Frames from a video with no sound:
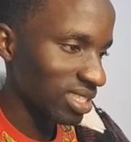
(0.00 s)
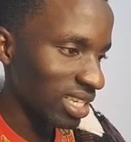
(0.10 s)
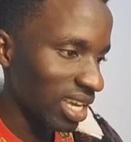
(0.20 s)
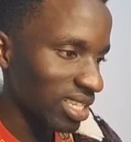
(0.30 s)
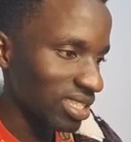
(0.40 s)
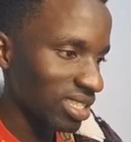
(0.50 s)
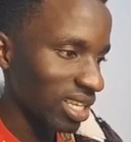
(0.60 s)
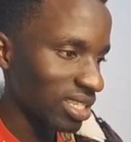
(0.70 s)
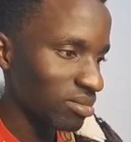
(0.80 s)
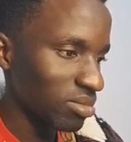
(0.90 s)
guys,
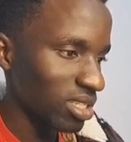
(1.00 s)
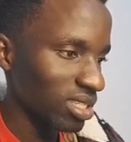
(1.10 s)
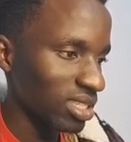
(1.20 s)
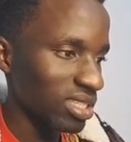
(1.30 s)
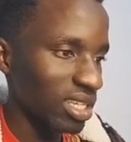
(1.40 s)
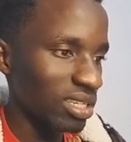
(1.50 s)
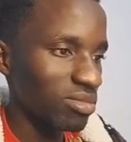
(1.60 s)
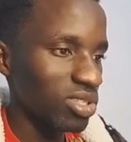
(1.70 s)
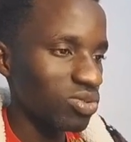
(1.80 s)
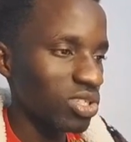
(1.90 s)
that business
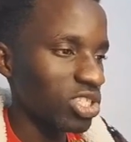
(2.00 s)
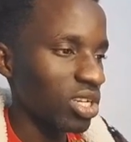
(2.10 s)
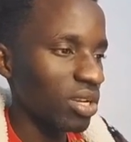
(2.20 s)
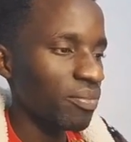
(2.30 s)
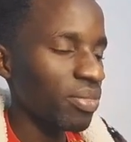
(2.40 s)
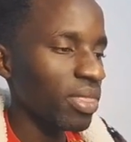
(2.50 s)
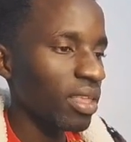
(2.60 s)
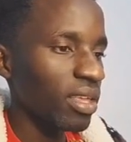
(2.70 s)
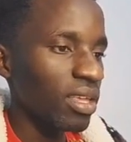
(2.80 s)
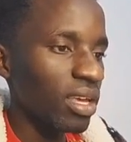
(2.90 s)
administration.
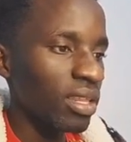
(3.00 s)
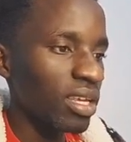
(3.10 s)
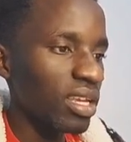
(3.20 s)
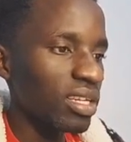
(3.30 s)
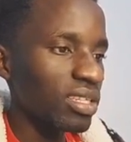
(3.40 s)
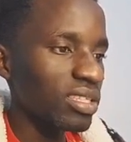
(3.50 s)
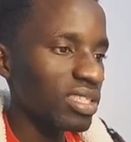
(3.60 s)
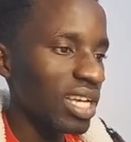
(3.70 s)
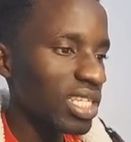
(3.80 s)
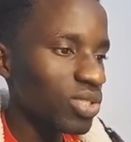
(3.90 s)
Then
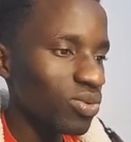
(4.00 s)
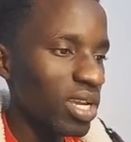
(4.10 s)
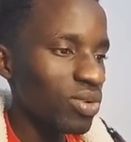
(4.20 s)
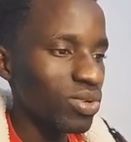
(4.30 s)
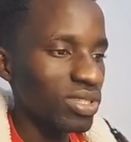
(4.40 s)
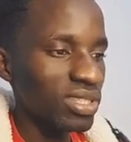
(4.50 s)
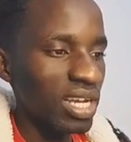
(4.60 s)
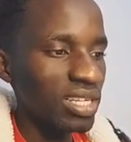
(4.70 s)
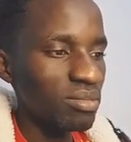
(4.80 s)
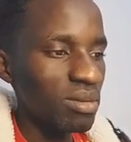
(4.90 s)
start when we
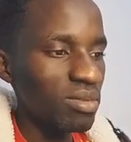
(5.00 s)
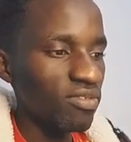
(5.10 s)
start, maybe